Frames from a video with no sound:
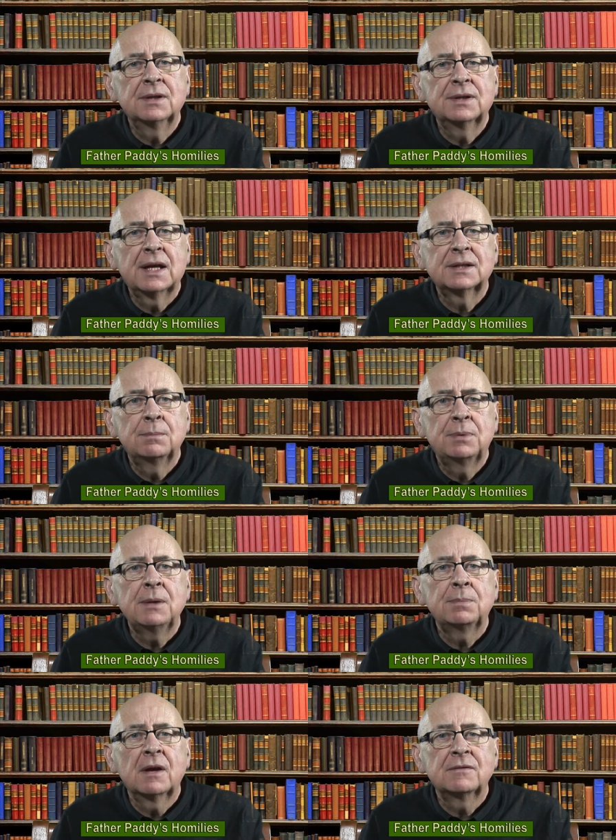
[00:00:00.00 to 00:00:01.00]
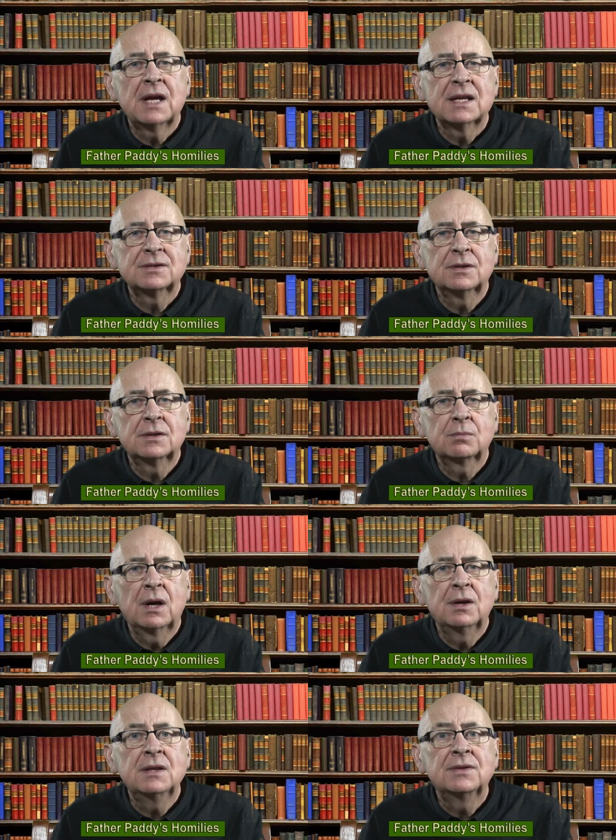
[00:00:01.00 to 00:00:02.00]
that the people of Nazareth
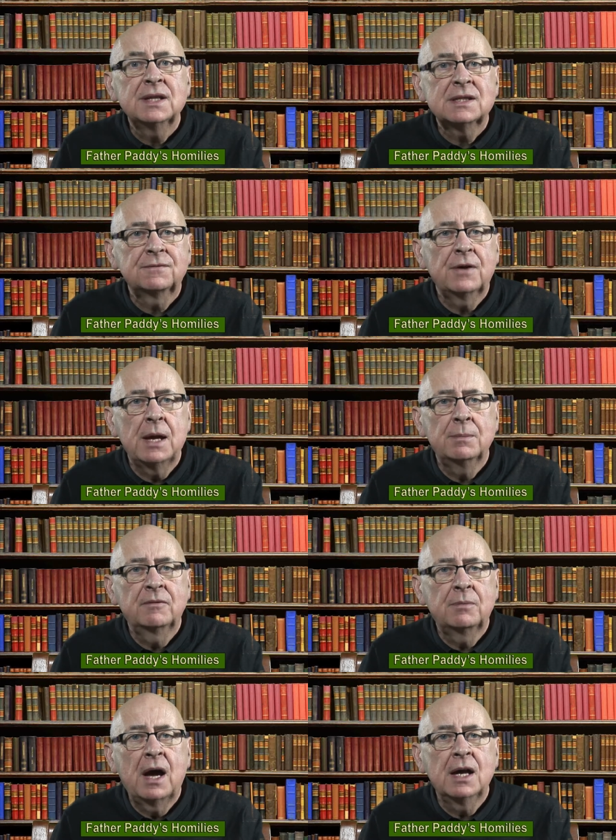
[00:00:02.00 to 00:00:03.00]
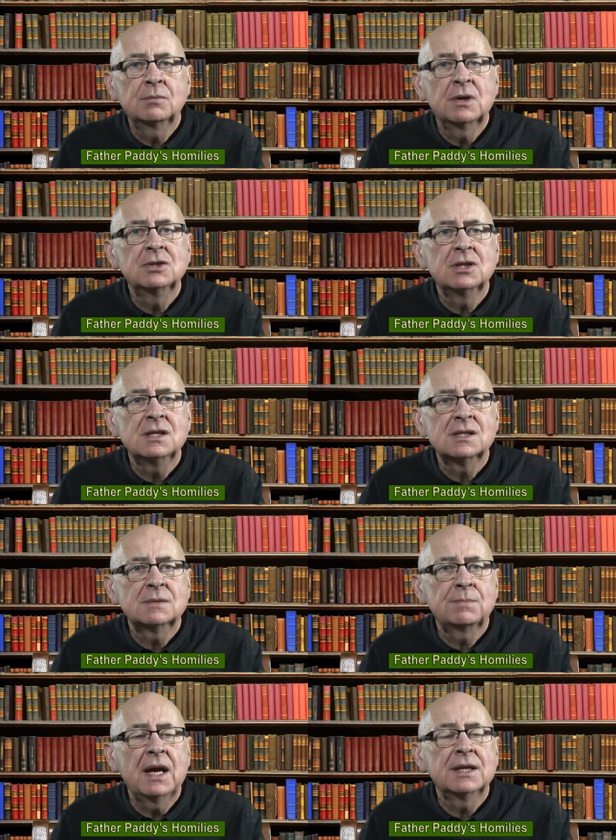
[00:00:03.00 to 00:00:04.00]
were in this frame of mind when
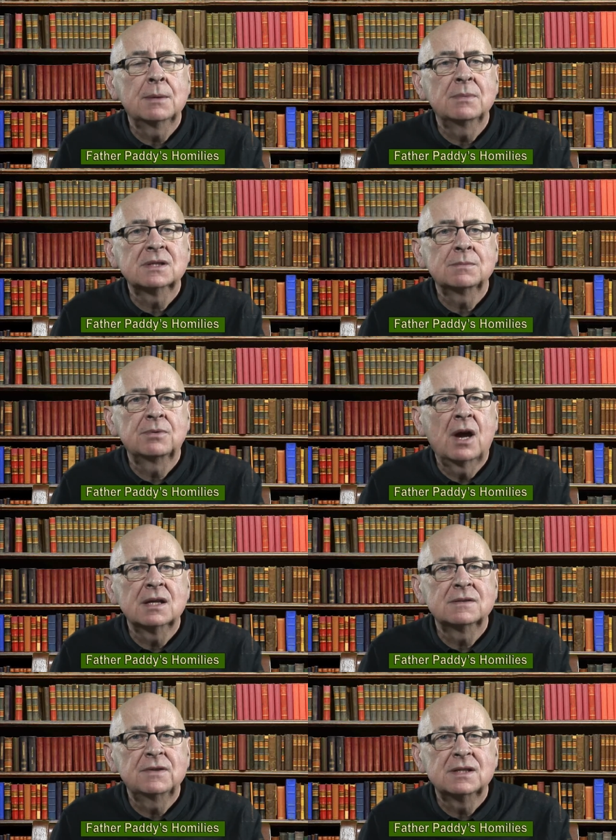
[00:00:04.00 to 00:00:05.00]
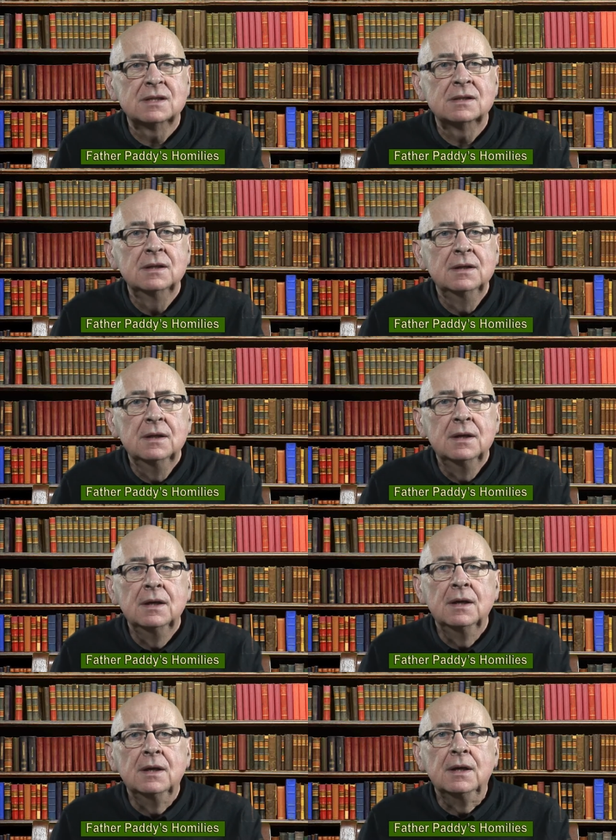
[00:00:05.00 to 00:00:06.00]
Jesus paid them a surprise visit.
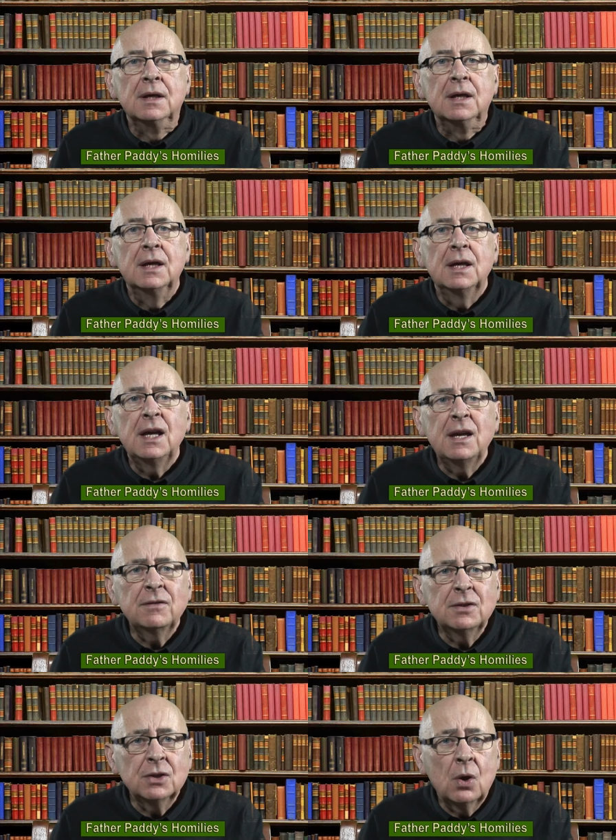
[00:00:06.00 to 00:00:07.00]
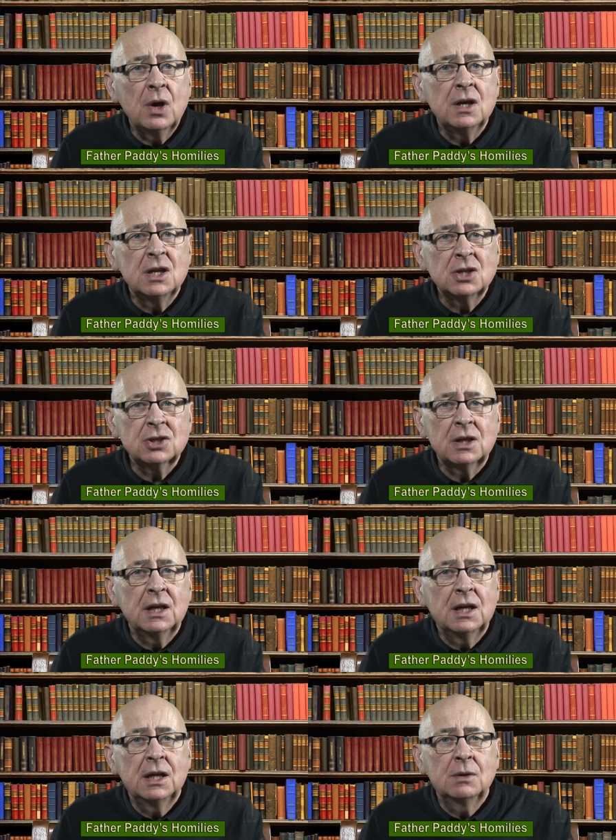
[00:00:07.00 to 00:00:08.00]
Even though
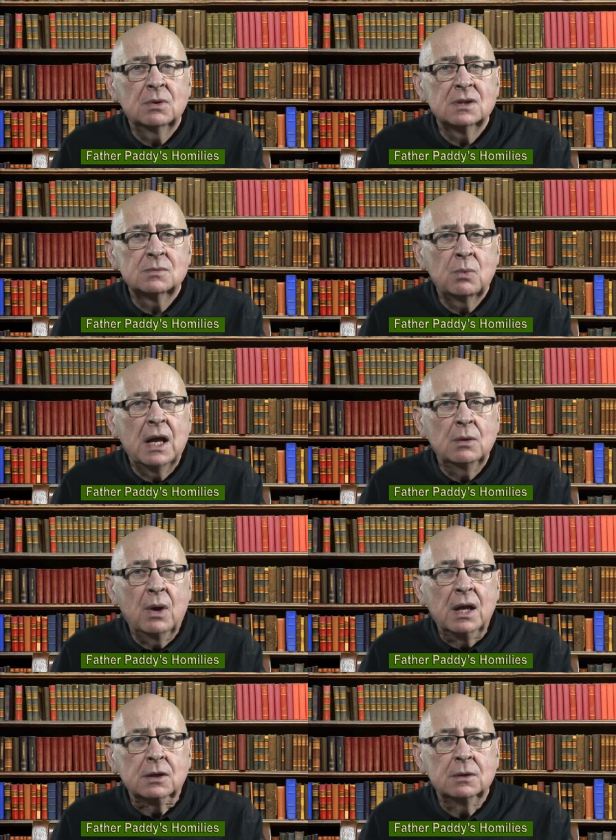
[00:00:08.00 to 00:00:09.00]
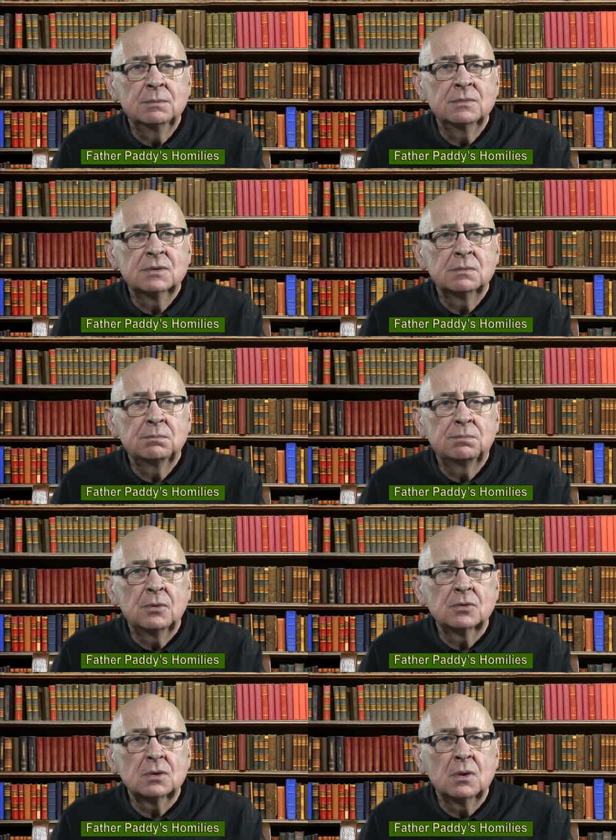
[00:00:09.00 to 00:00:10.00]
initially he was well welcomed,
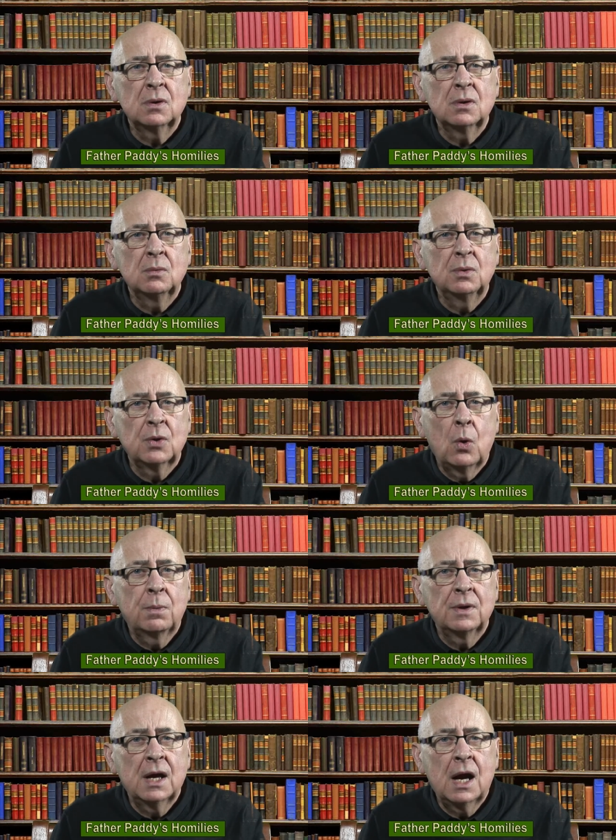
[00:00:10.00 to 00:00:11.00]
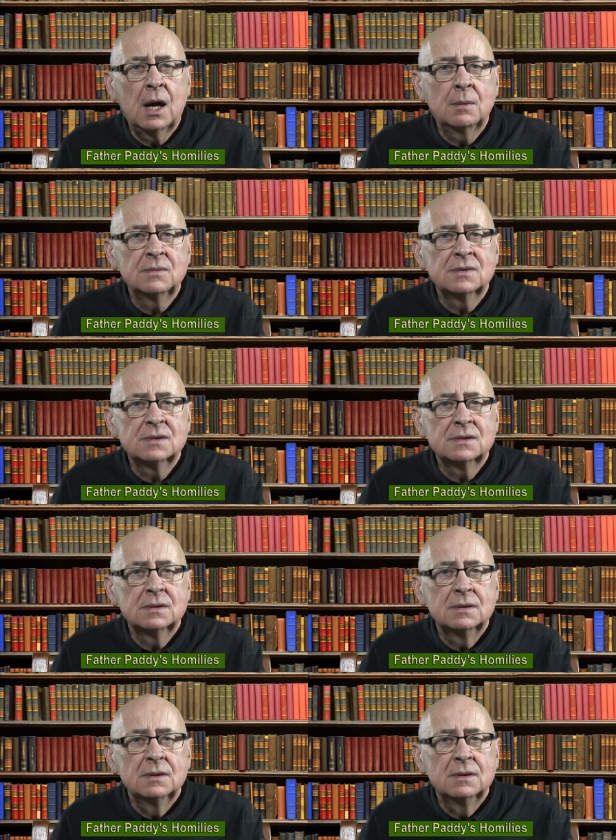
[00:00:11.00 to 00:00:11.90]
but with open arms,